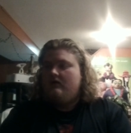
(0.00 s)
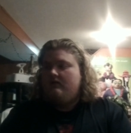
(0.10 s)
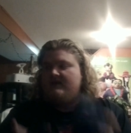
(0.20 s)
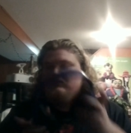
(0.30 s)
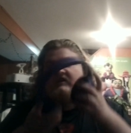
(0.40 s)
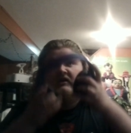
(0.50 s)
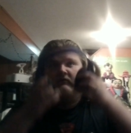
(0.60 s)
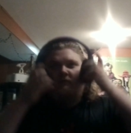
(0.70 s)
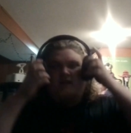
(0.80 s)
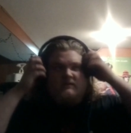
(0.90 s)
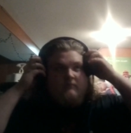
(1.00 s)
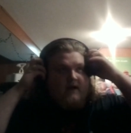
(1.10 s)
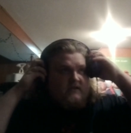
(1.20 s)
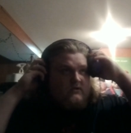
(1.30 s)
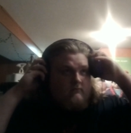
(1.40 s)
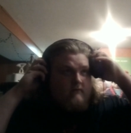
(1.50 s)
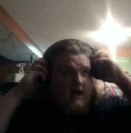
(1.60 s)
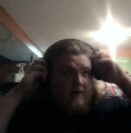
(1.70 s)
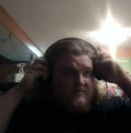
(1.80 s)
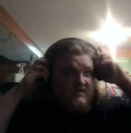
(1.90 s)
Let's react to
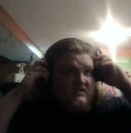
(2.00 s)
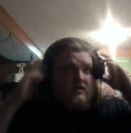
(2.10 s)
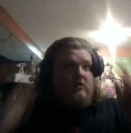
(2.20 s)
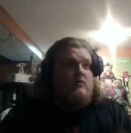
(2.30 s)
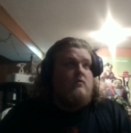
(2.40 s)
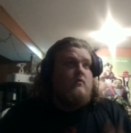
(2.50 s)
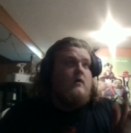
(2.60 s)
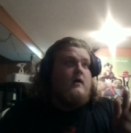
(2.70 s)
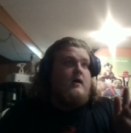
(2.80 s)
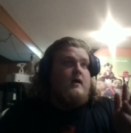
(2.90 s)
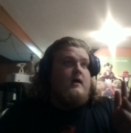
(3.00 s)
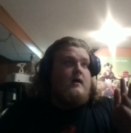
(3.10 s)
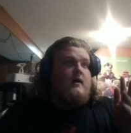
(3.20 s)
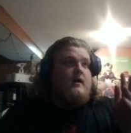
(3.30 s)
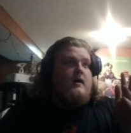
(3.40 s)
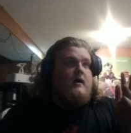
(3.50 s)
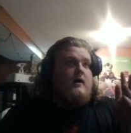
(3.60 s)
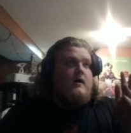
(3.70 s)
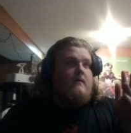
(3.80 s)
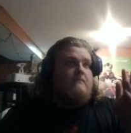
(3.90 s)
episode,
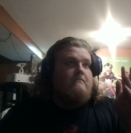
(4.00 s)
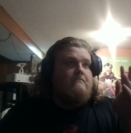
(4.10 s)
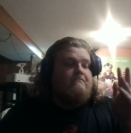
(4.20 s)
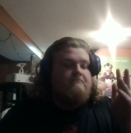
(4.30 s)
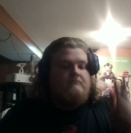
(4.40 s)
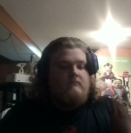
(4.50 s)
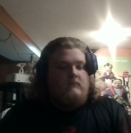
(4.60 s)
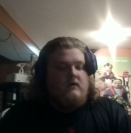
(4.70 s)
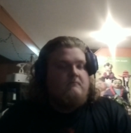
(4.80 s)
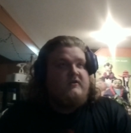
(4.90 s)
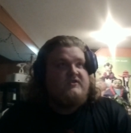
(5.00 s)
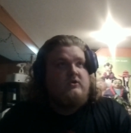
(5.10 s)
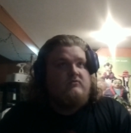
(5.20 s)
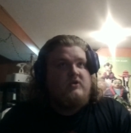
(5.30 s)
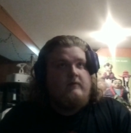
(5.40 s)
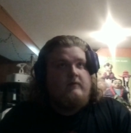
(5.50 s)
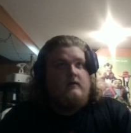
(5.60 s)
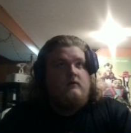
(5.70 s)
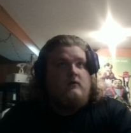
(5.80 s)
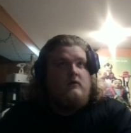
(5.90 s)
part two, shall we?
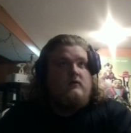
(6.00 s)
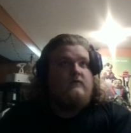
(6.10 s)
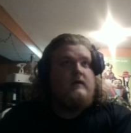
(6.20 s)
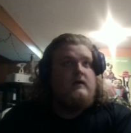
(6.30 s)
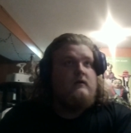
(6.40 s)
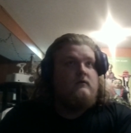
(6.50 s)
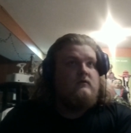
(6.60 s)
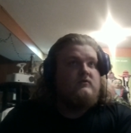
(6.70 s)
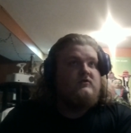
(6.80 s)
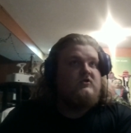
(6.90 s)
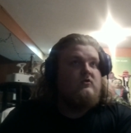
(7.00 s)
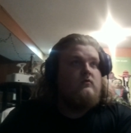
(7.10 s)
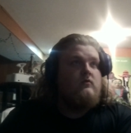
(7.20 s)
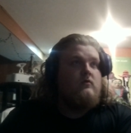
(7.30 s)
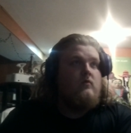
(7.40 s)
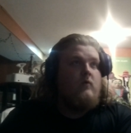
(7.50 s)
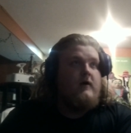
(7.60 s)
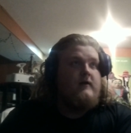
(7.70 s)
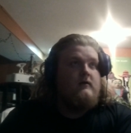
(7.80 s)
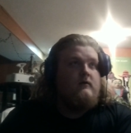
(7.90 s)
3, 2, 1.